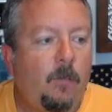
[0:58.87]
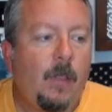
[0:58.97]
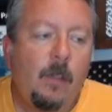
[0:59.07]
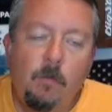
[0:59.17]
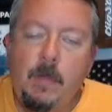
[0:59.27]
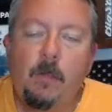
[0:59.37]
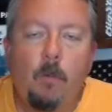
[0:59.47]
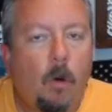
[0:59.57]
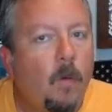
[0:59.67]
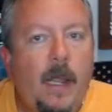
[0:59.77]
So that just means
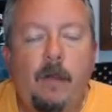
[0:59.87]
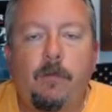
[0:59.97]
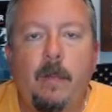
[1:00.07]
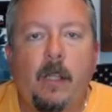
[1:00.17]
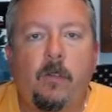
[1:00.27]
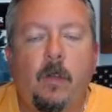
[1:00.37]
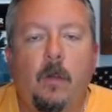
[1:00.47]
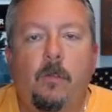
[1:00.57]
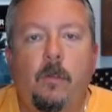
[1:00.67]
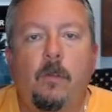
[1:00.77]
more rain for
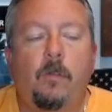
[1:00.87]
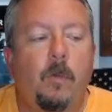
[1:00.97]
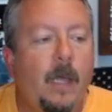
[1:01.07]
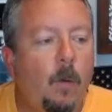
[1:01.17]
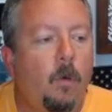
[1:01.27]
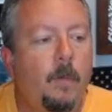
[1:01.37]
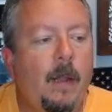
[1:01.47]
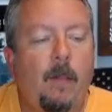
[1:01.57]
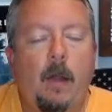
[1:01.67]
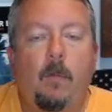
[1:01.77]
Mexico too. So we got to worry
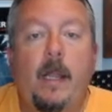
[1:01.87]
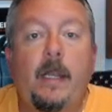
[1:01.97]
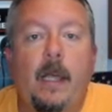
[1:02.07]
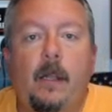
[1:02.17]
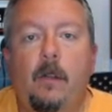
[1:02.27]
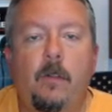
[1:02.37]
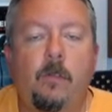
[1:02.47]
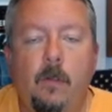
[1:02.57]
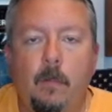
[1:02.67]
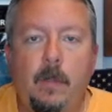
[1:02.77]
about a lot of rain down there. This
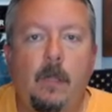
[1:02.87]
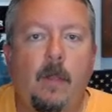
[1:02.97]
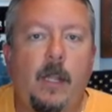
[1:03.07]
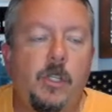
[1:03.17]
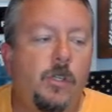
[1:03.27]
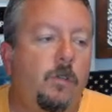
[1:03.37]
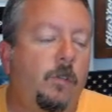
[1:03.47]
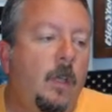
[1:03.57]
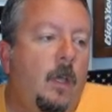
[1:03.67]
is going to be a lot of juice